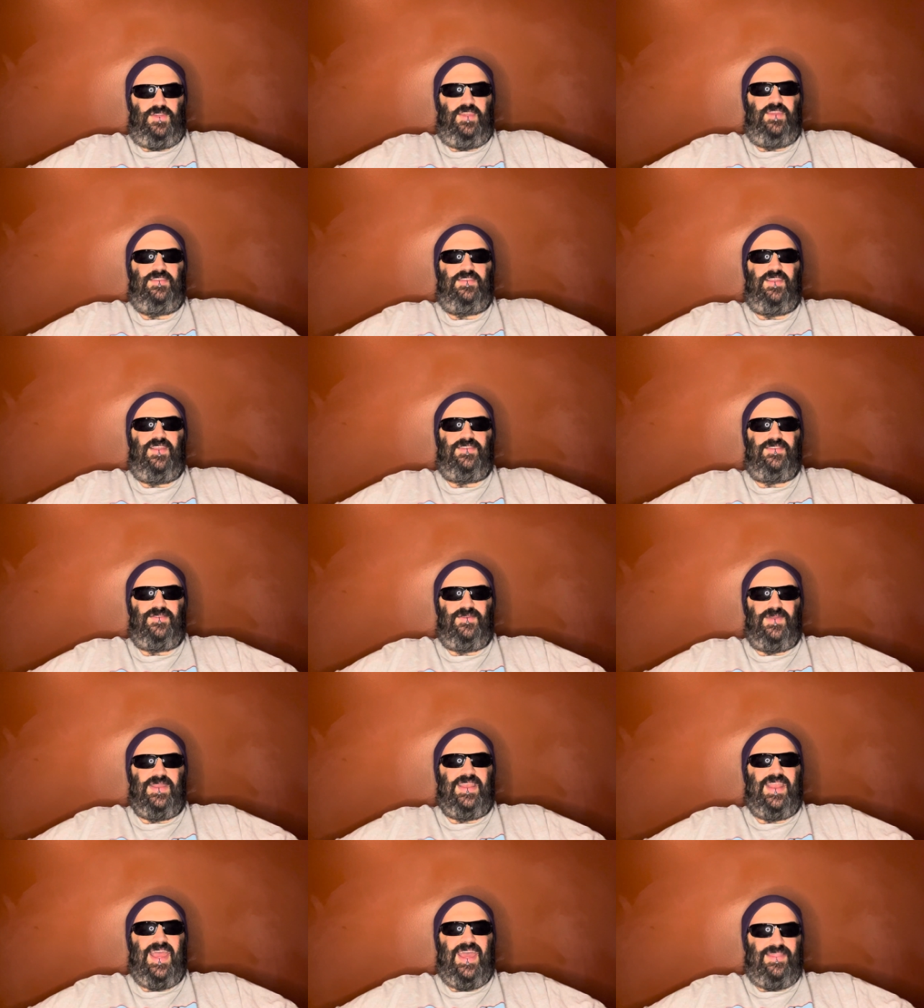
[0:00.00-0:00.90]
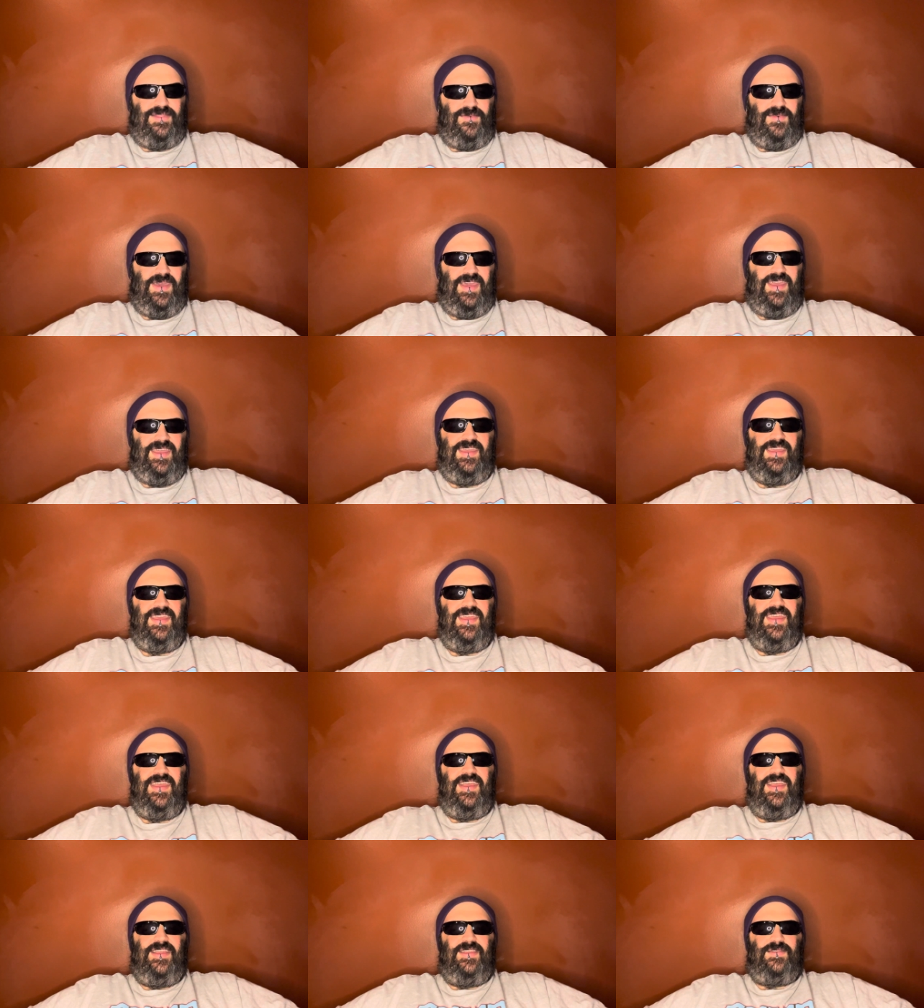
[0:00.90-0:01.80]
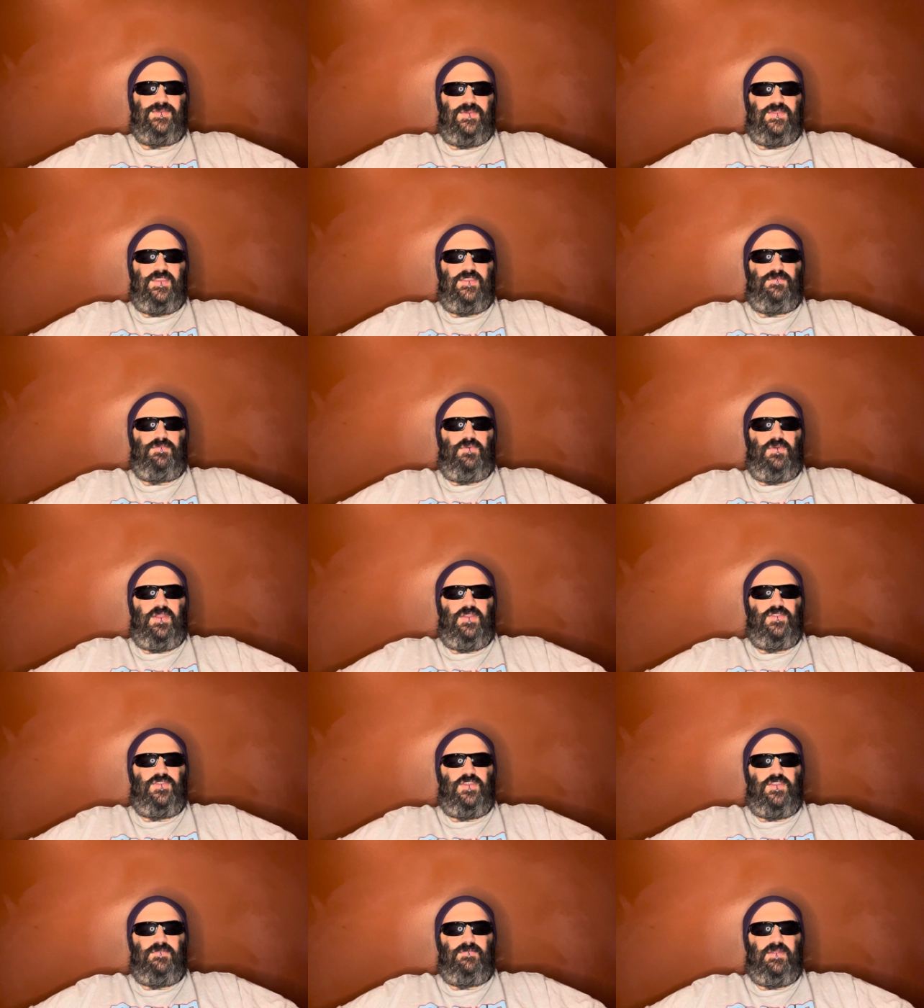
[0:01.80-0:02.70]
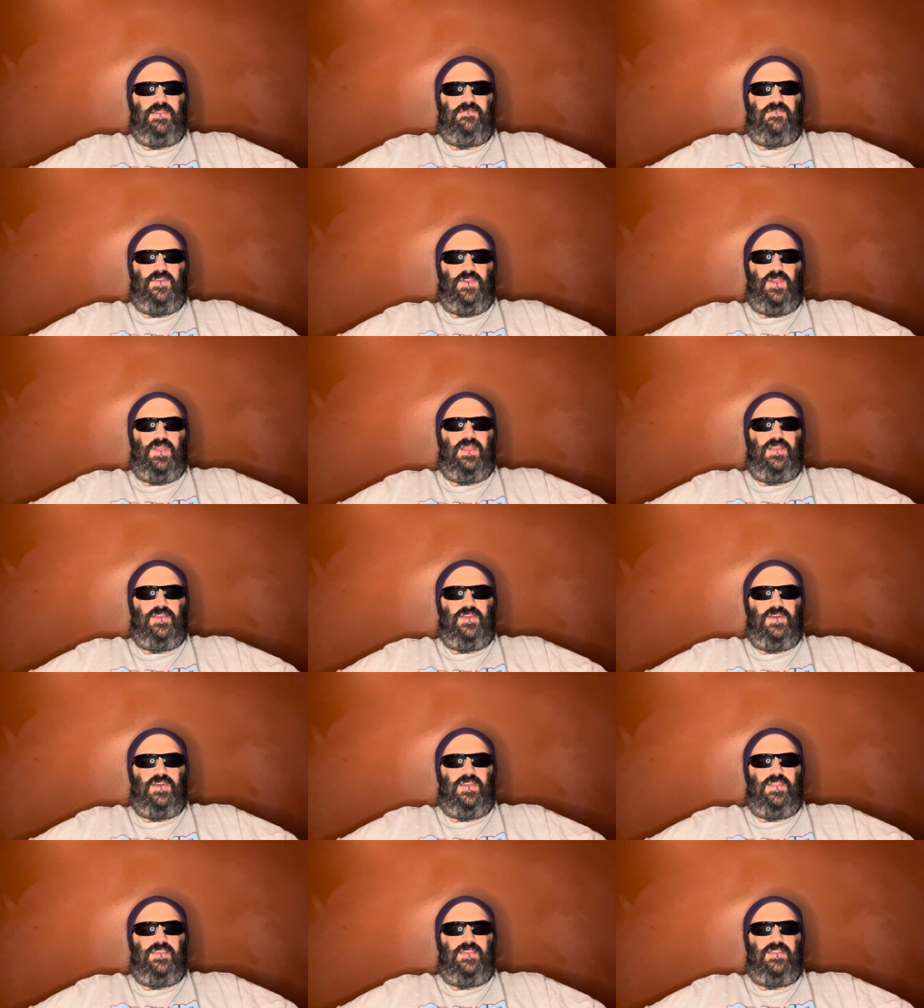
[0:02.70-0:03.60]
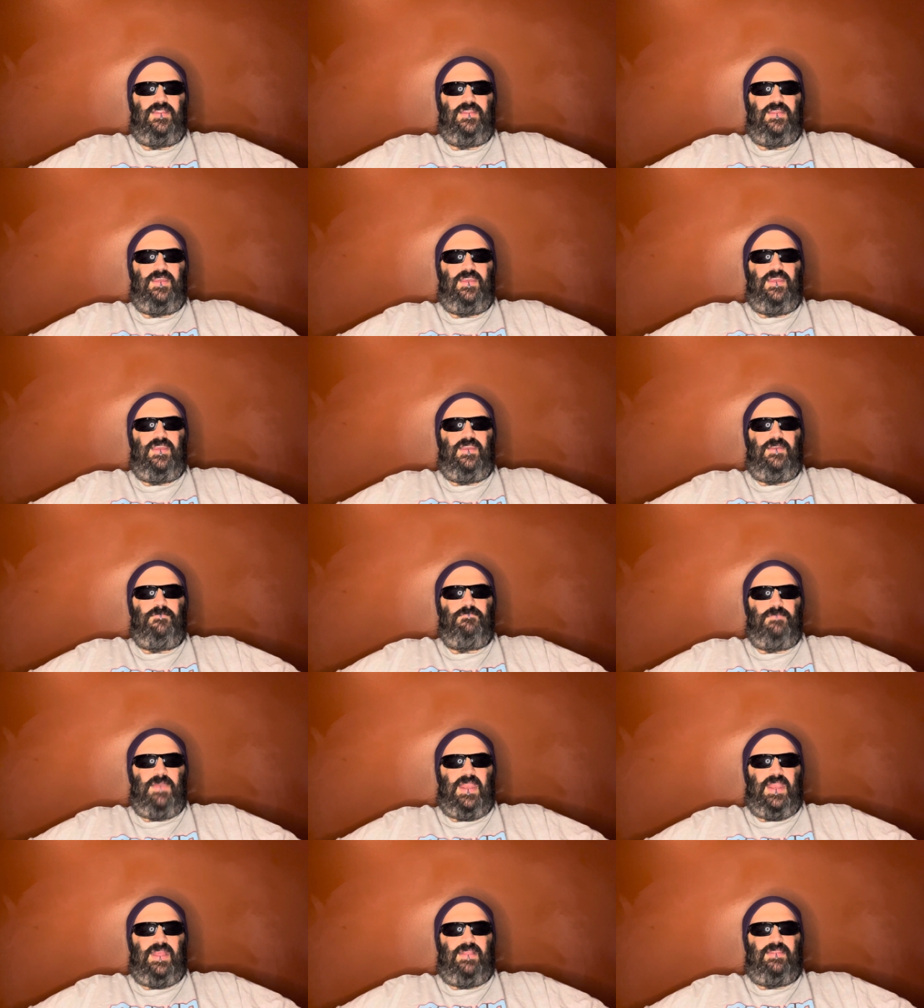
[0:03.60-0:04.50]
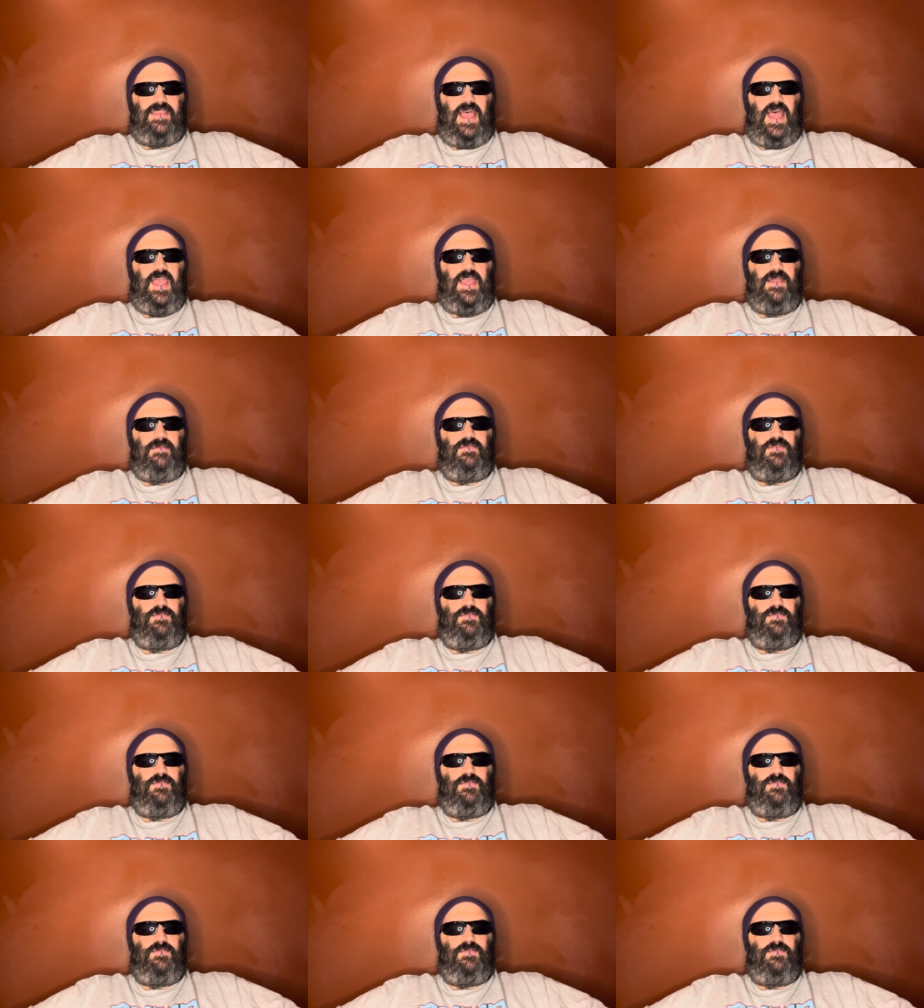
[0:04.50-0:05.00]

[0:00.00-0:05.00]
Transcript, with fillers: she's also Anne Hathaway. So at this point, she's been very good many times